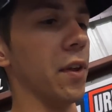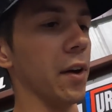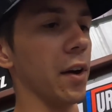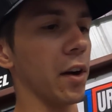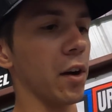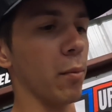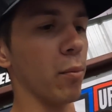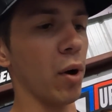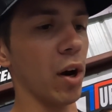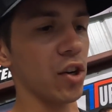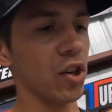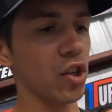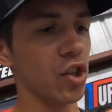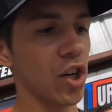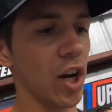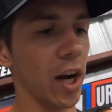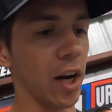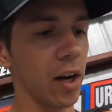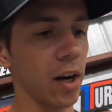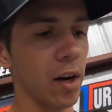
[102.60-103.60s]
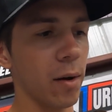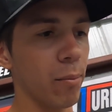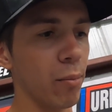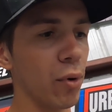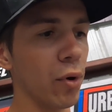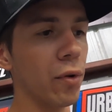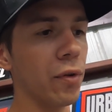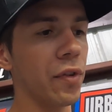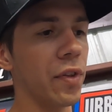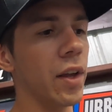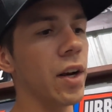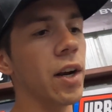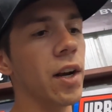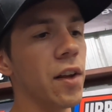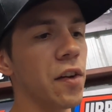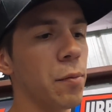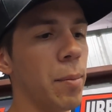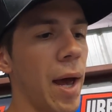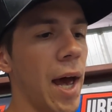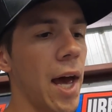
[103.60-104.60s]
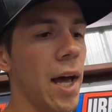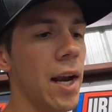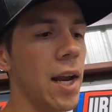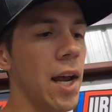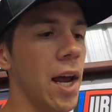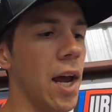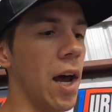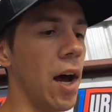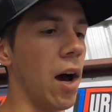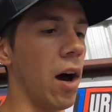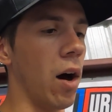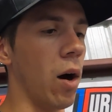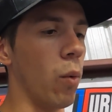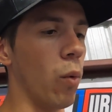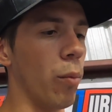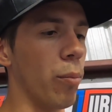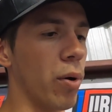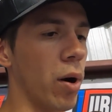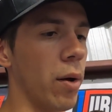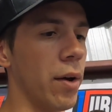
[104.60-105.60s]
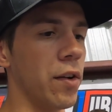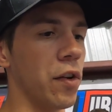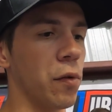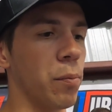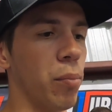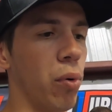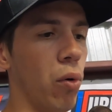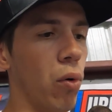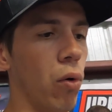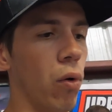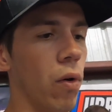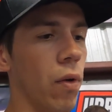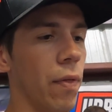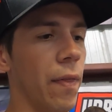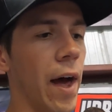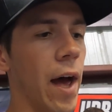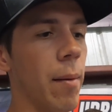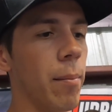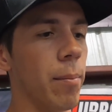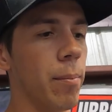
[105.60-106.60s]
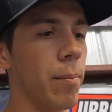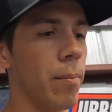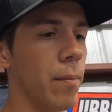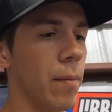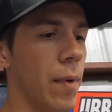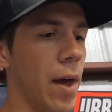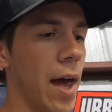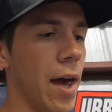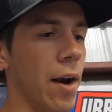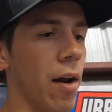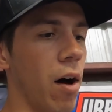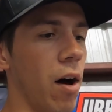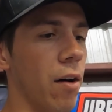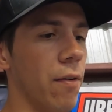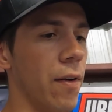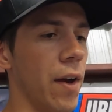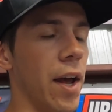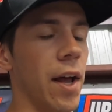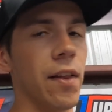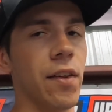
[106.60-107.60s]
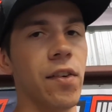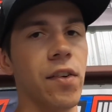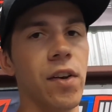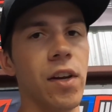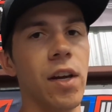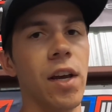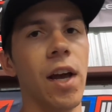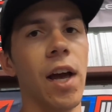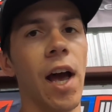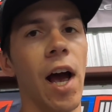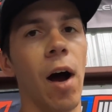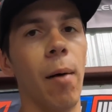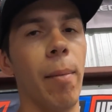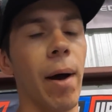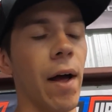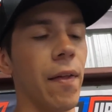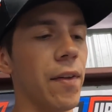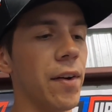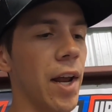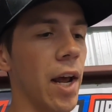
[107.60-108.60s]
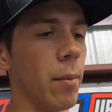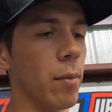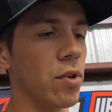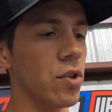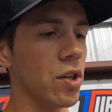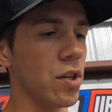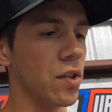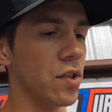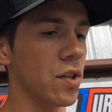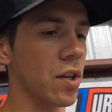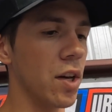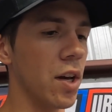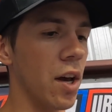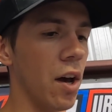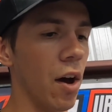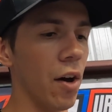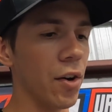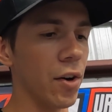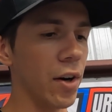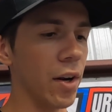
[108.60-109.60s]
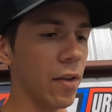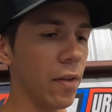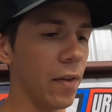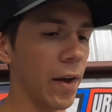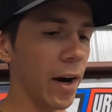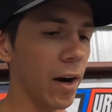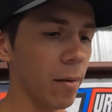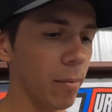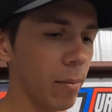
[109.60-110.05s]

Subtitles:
the compression check proves that it is bad, we'll probably just pull that head off and see how bad the damage is underneath there.